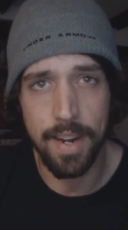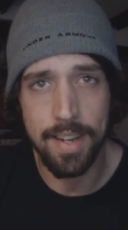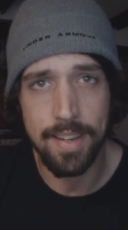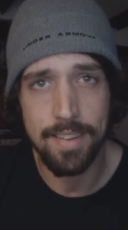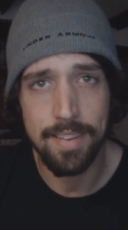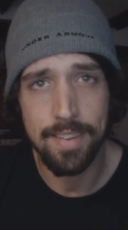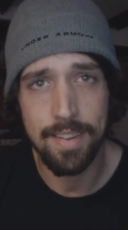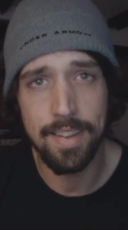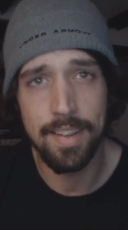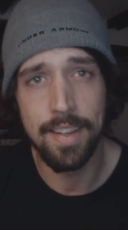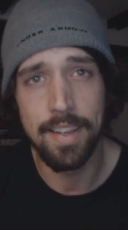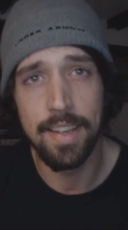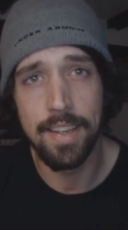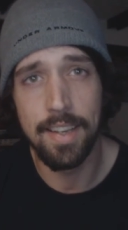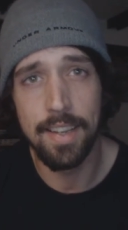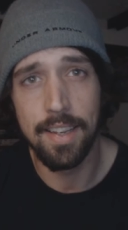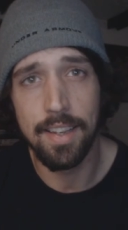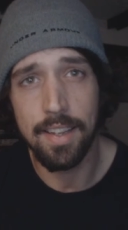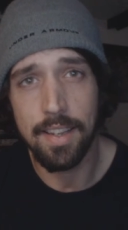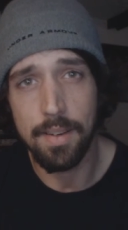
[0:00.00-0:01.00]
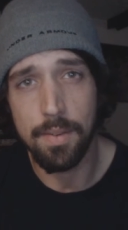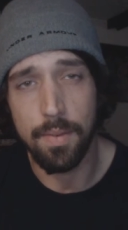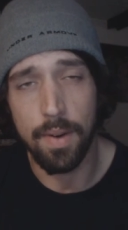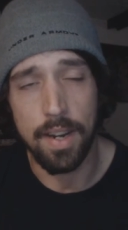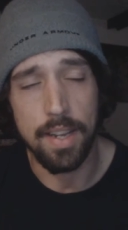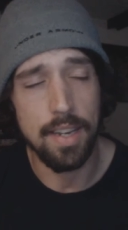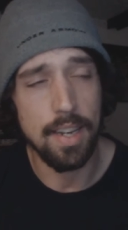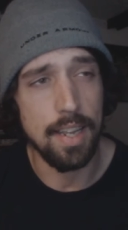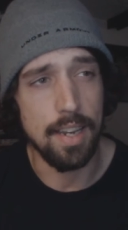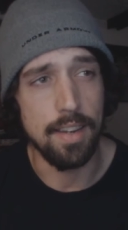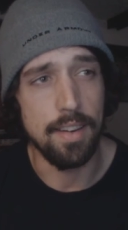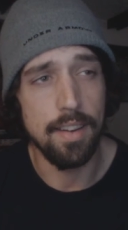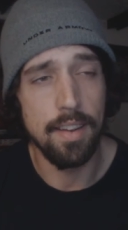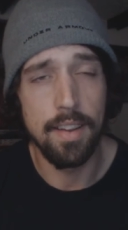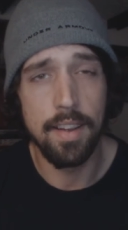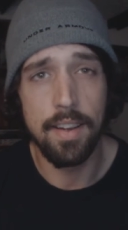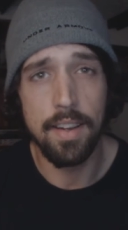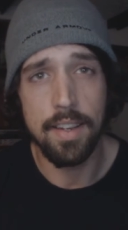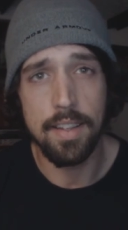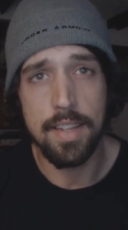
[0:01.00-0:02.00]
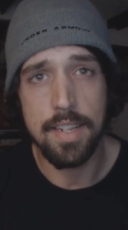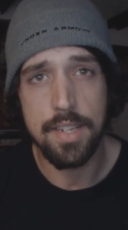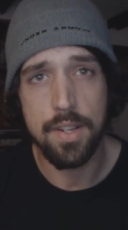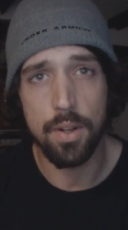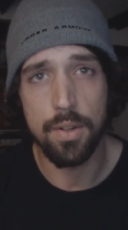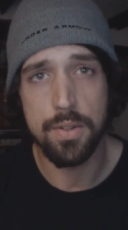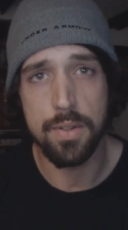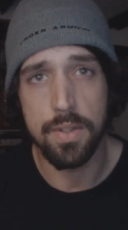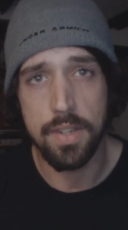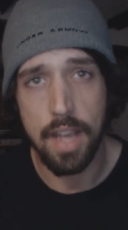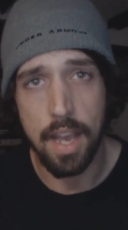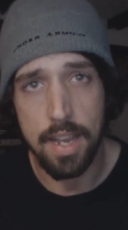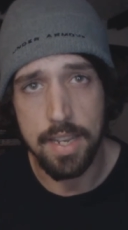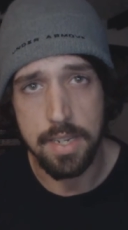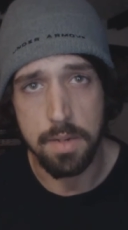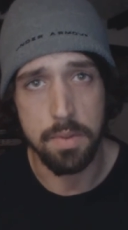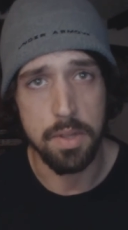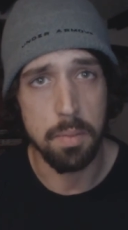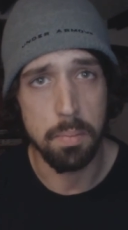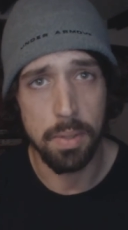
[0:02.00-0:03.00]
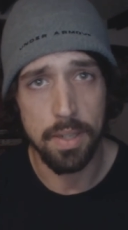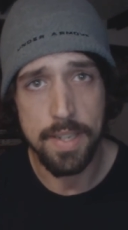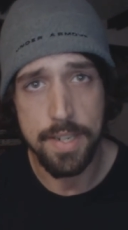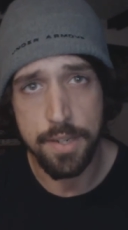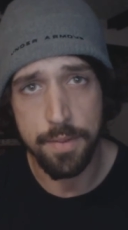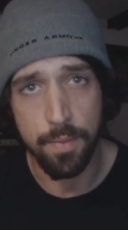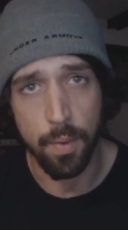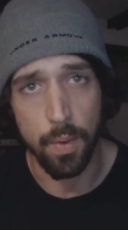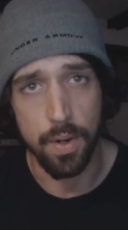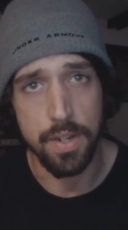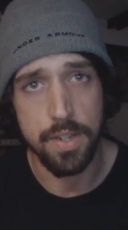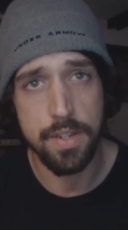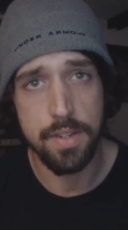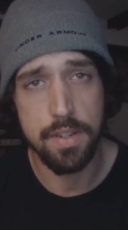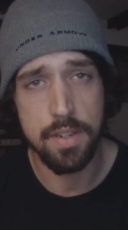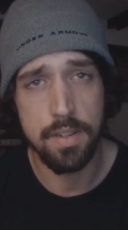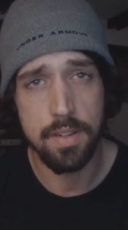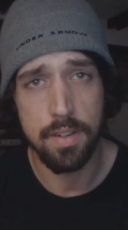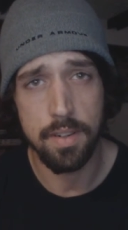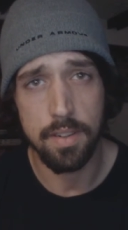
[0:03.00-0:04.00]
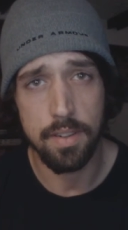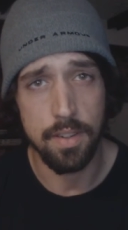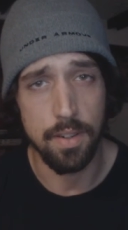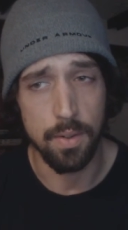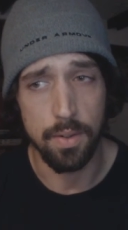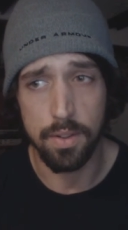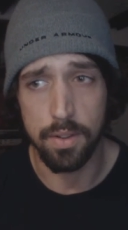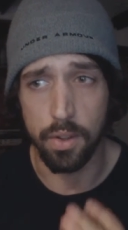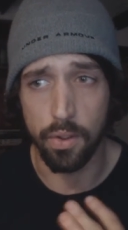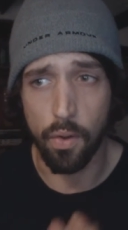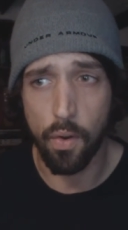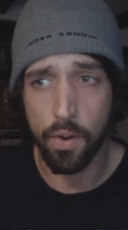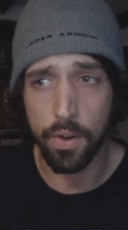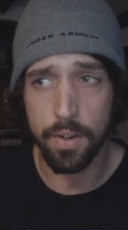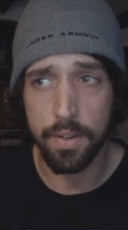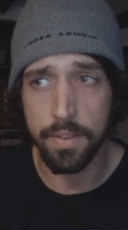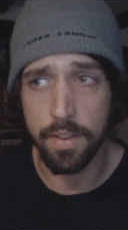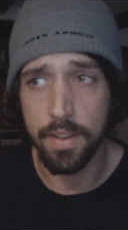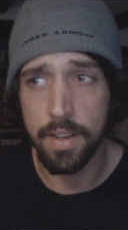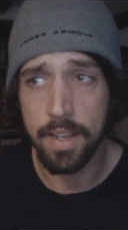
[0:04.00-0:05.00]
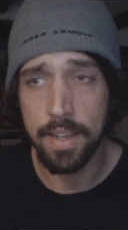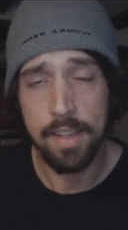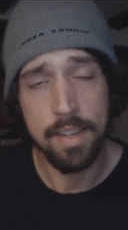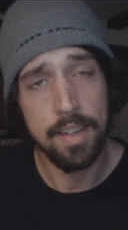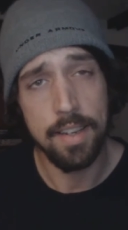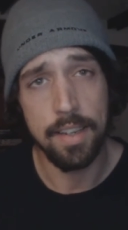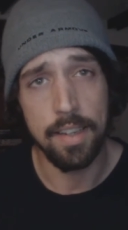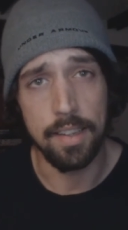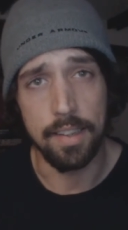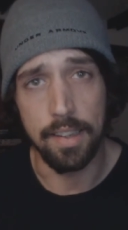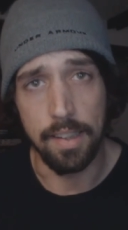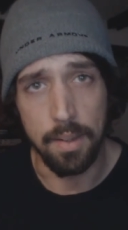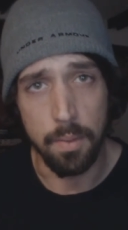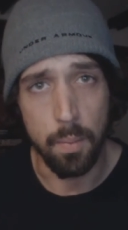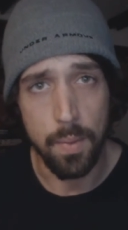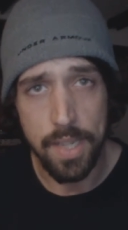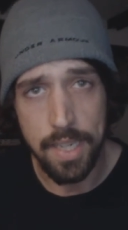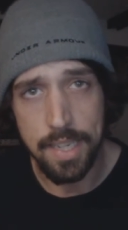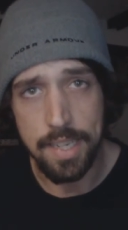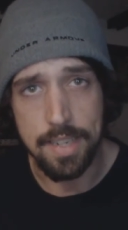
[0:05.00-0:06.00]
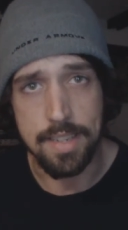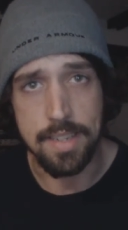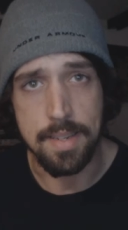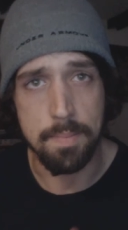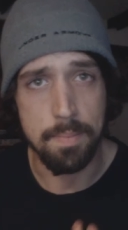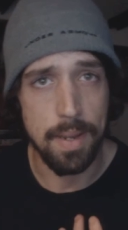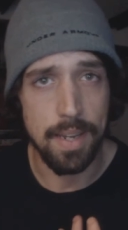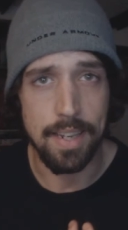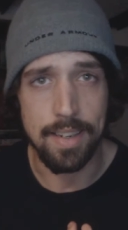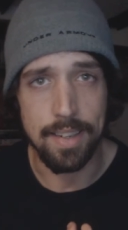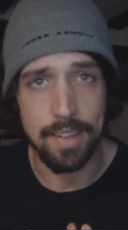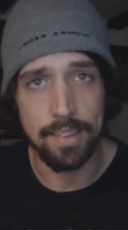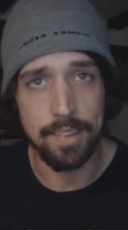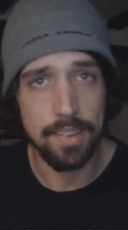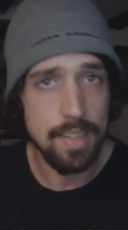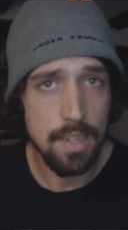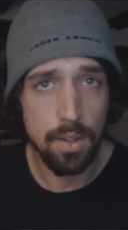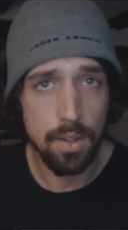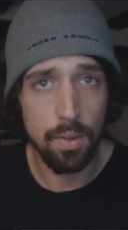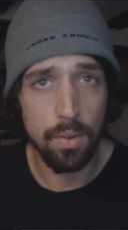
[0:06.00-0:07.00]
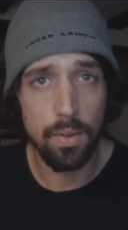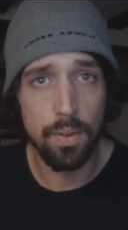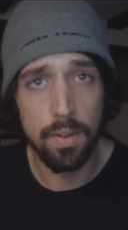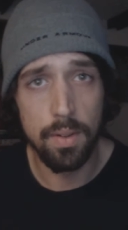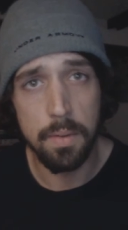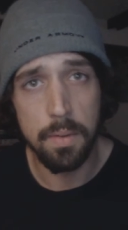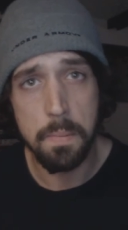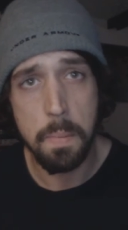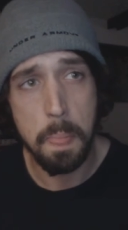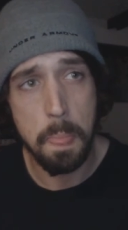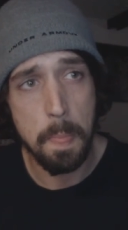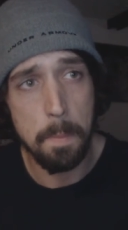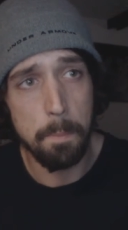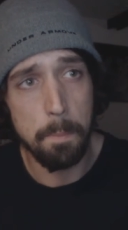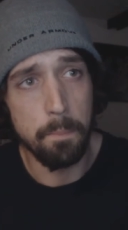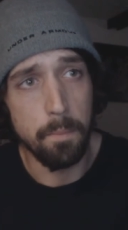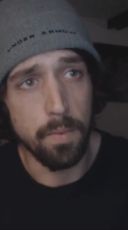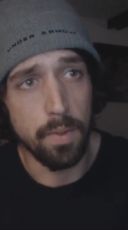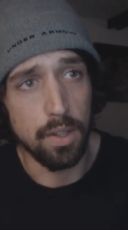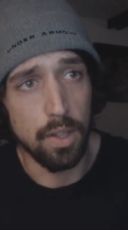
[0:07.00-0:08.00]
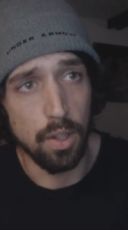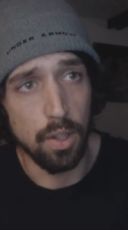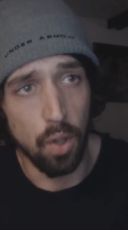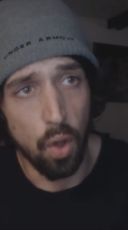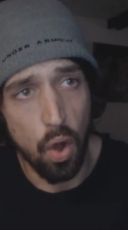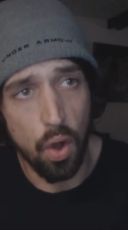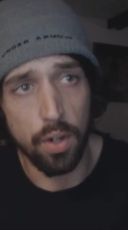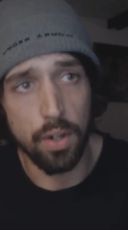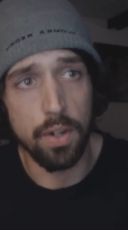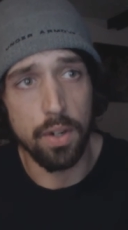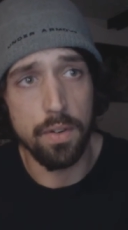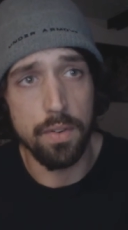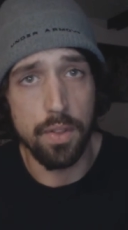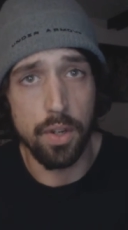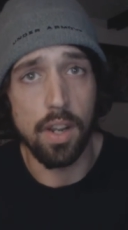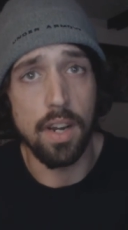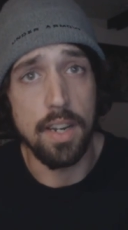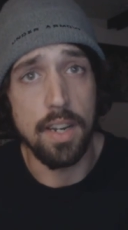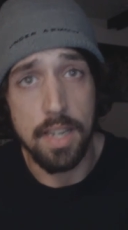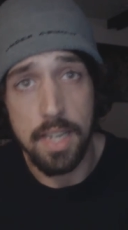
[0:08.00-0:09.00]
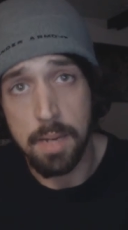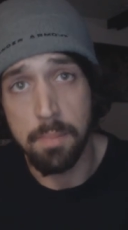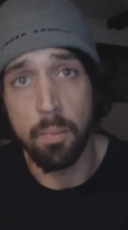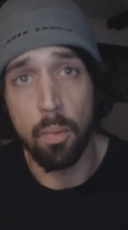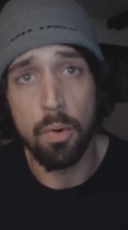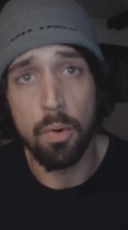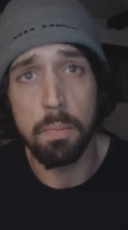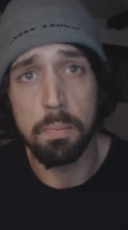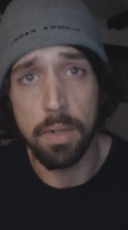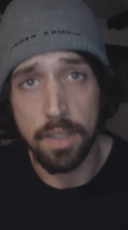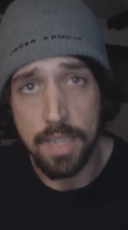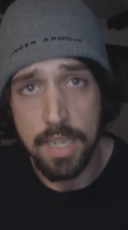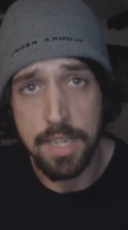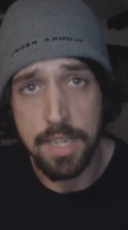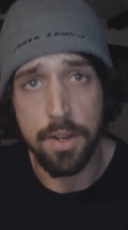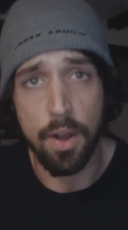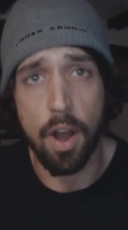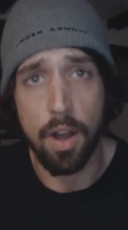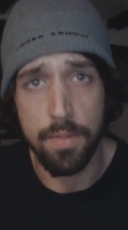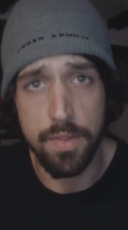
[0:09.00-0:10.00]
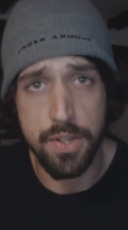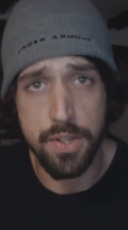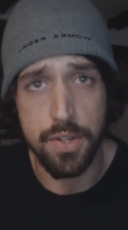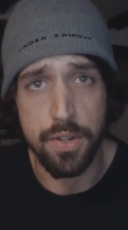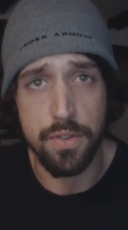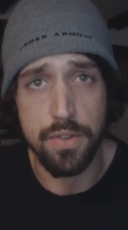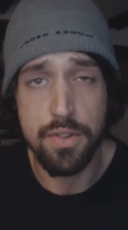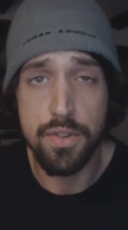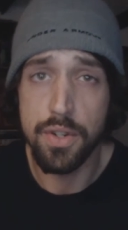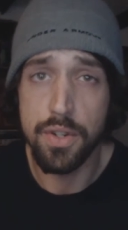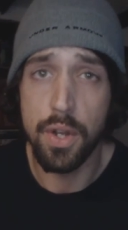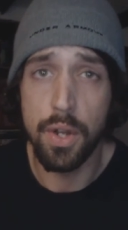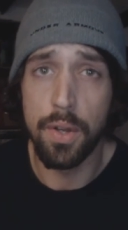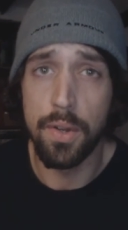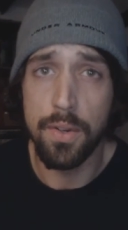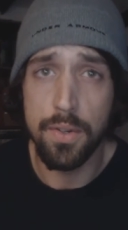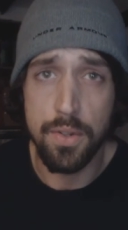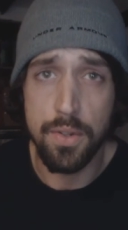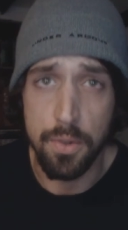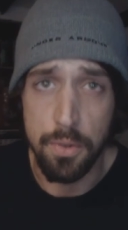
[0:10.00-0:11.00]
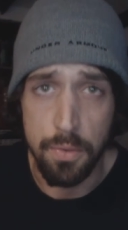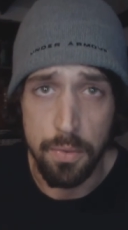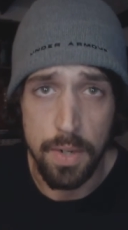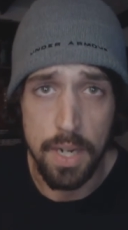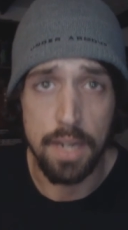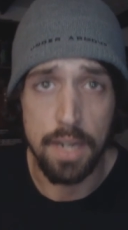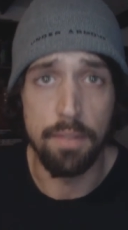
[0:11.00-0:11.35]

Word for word: right? right? And this also ties in with the police force. You know, the longer weed is made illegal, the longer they're going to need more police officers to